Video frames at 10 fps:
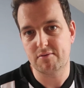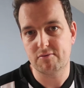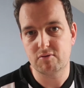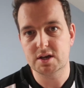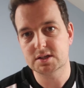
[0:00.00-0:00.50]

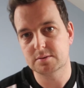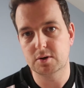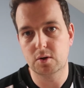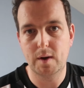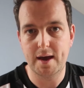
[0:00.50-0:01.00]
of
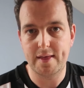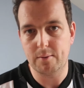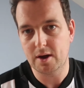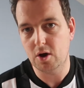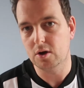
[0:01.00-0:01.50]
reasonable way that
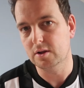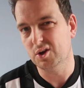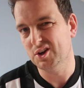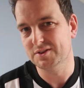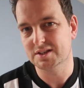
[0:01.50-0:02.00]
we
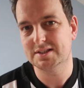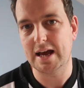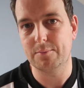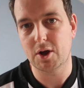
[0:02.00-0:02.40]
all understand.